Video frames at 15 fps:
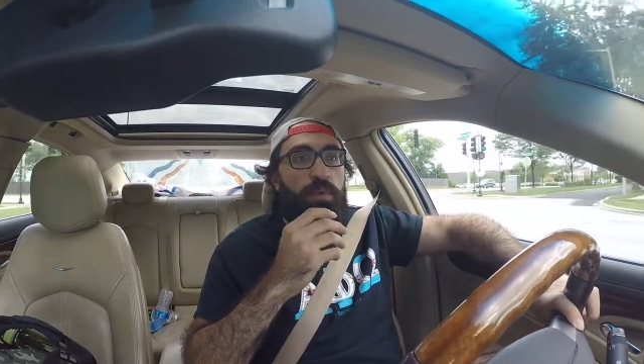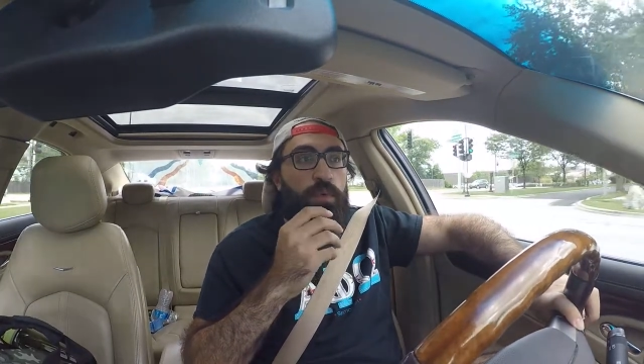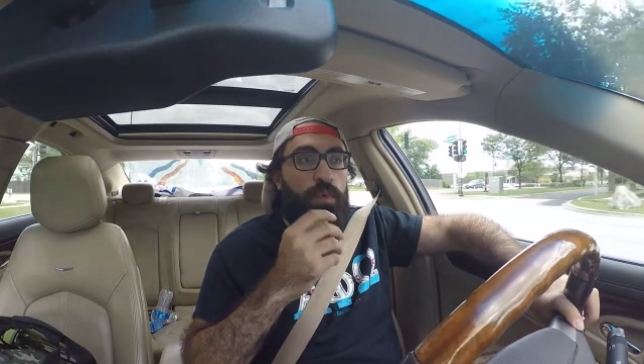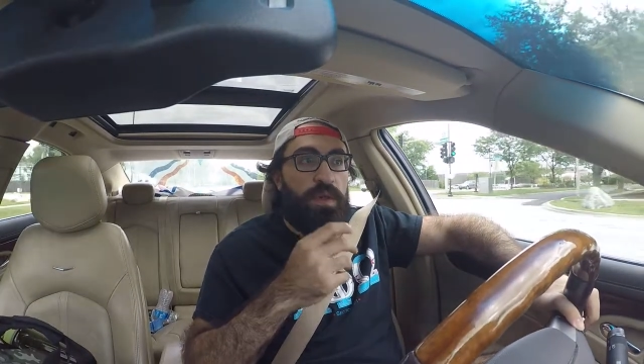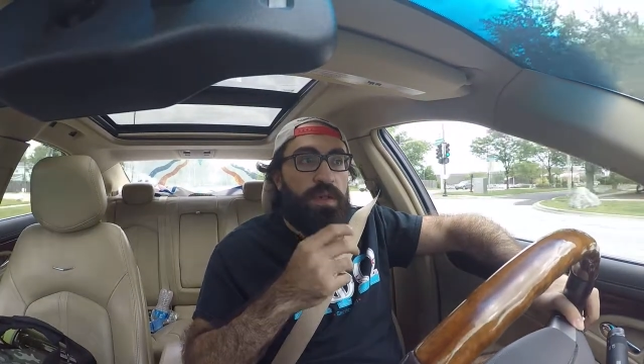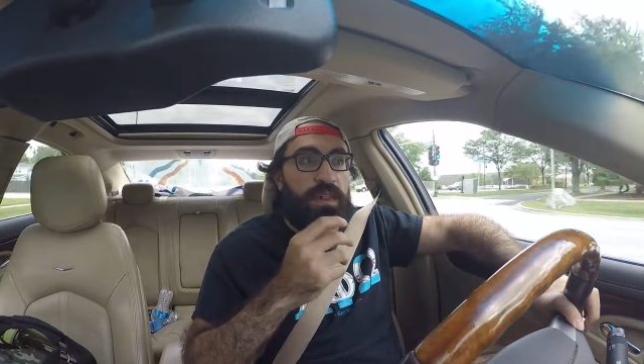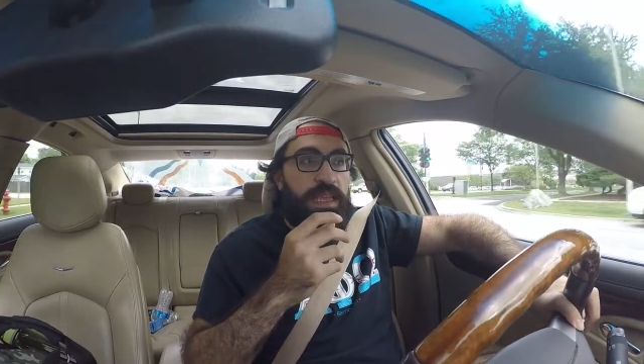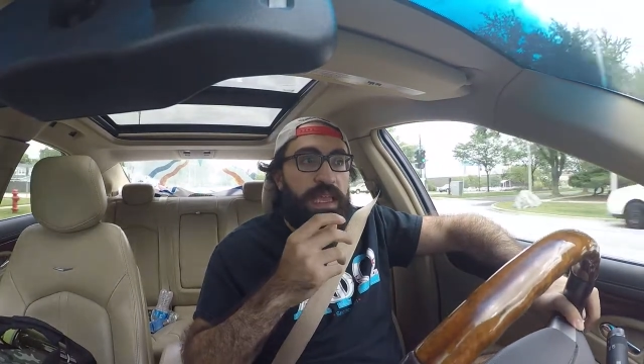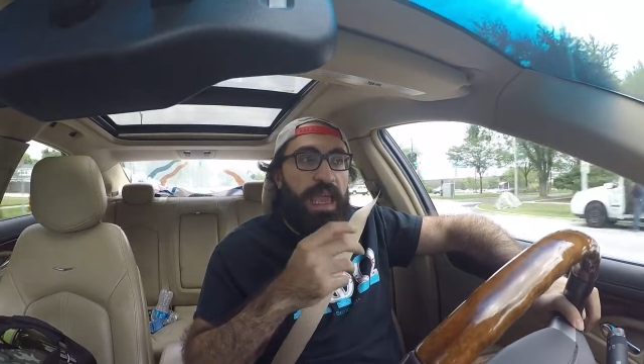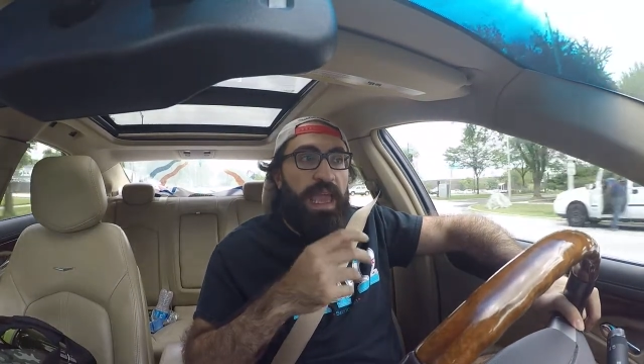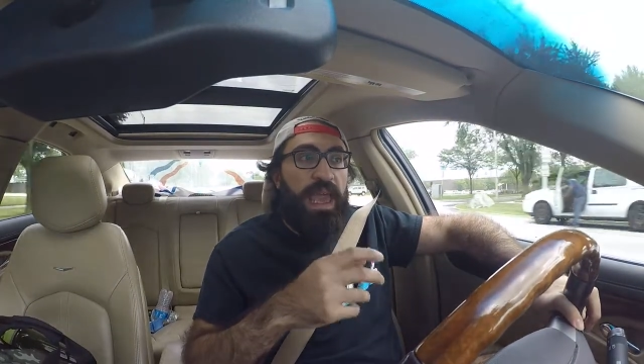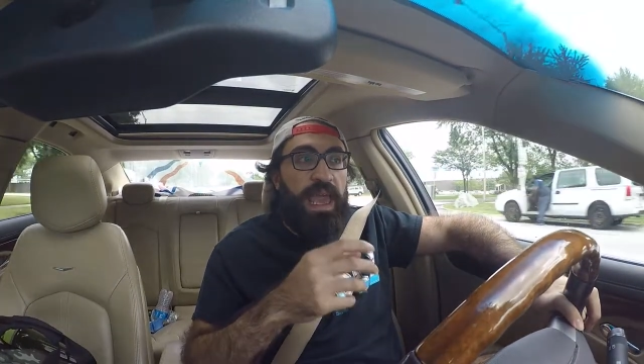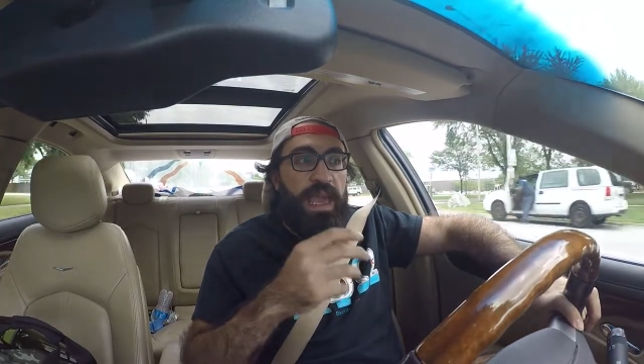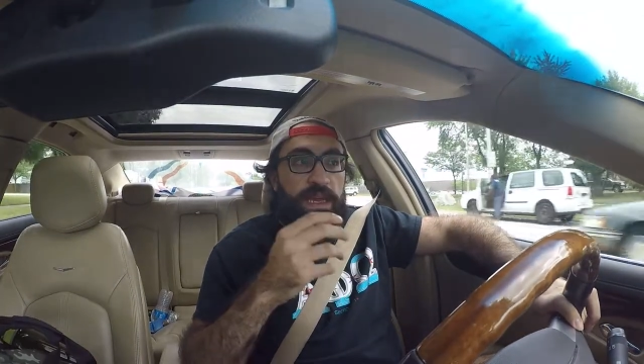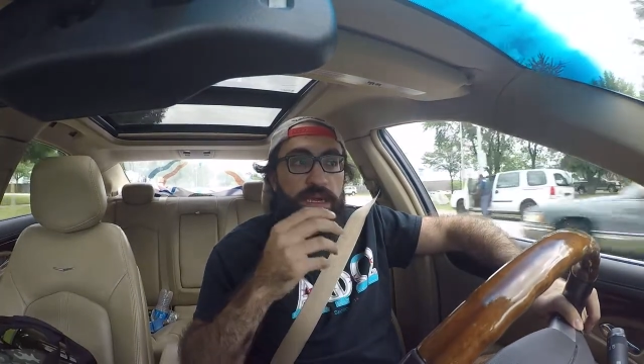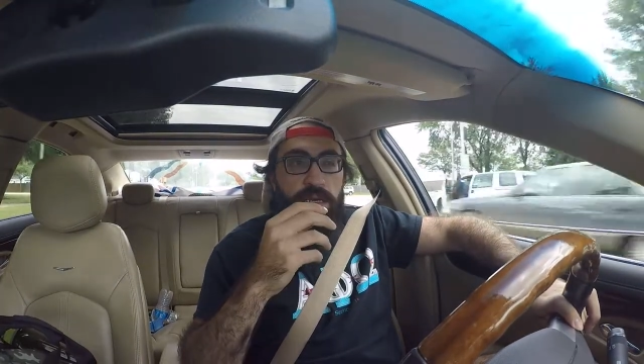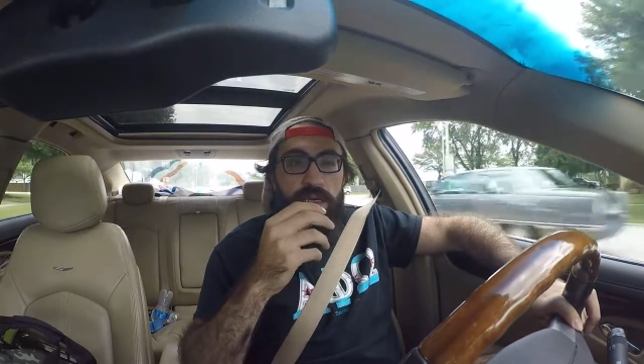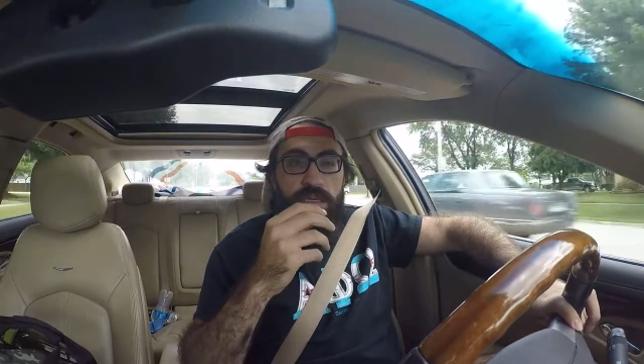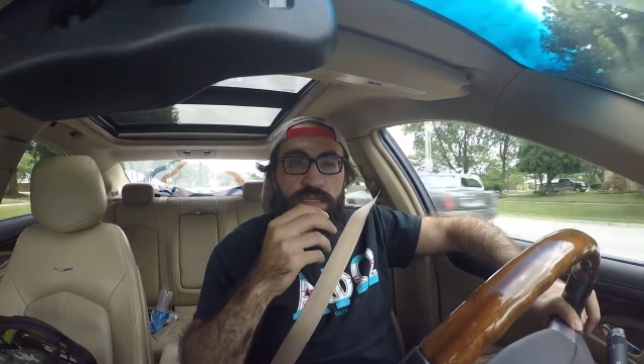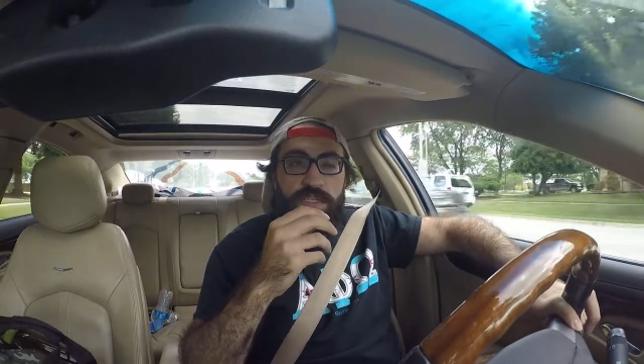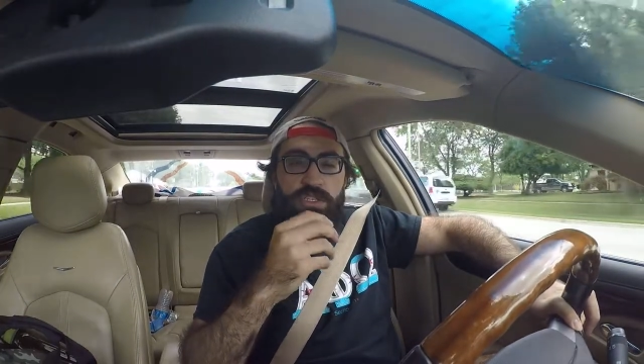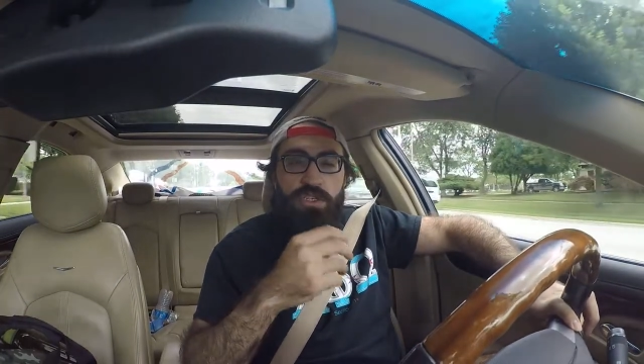really had
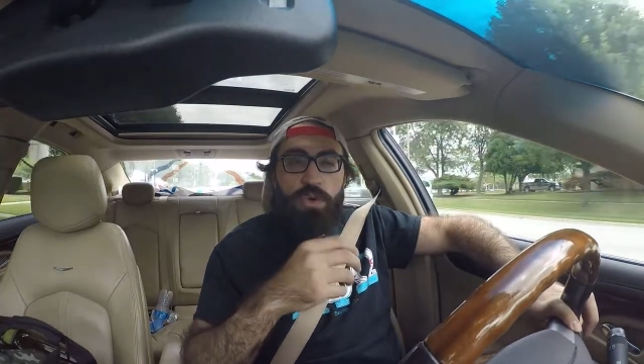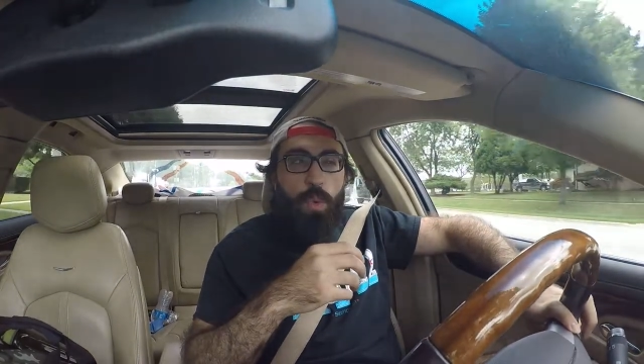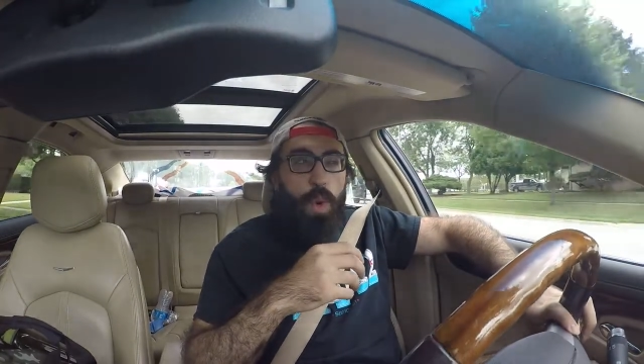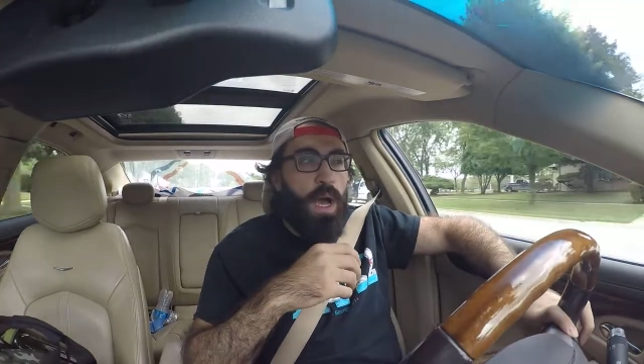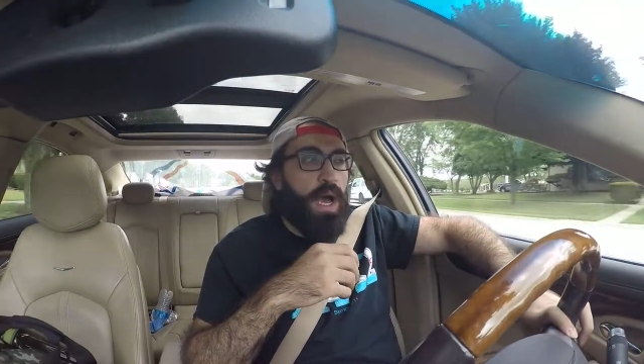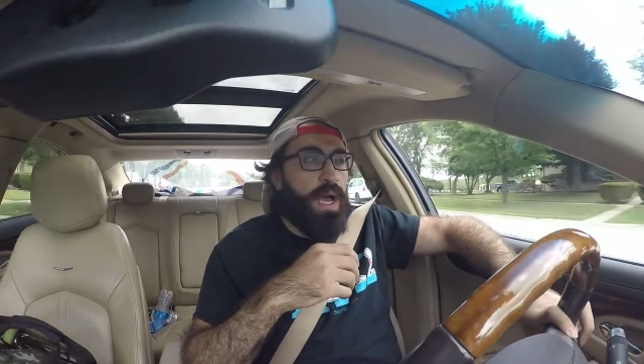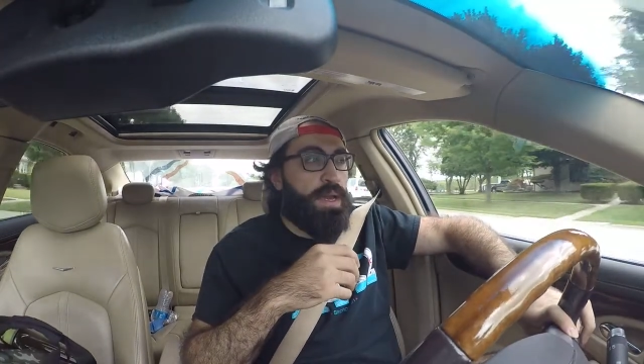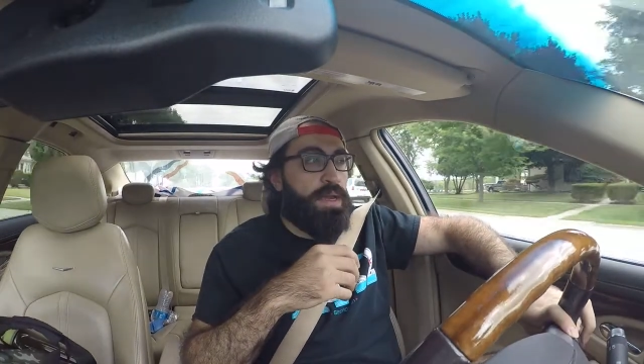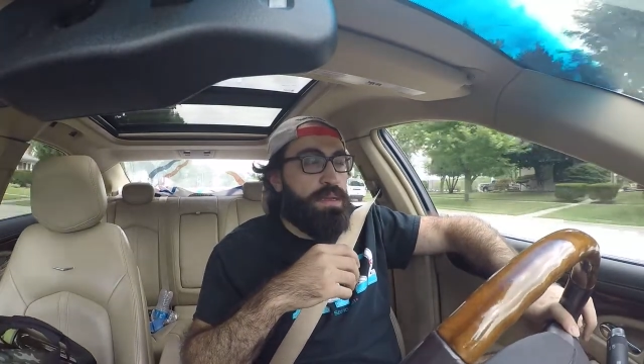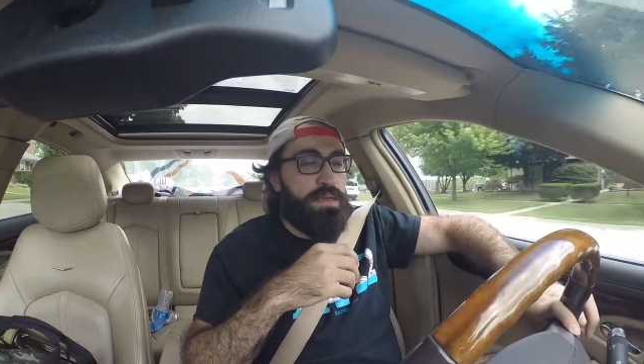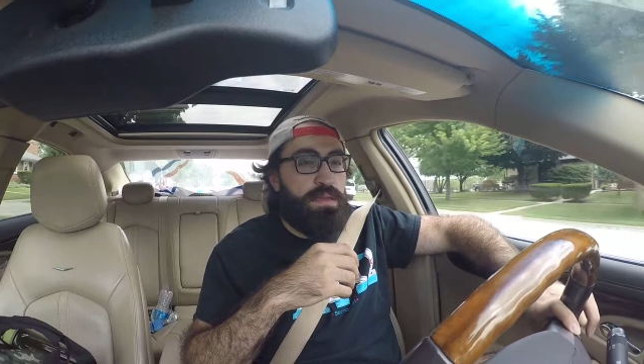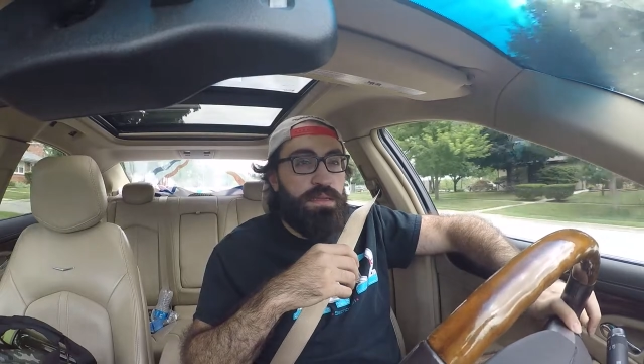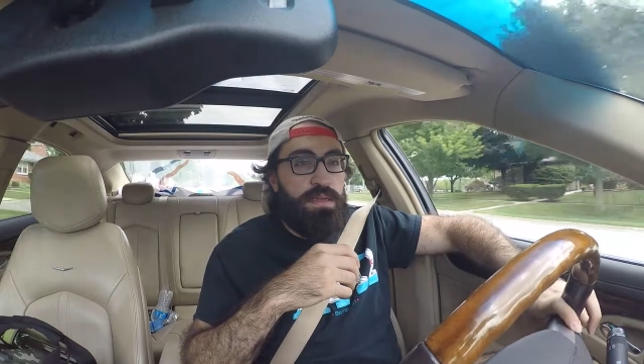a squad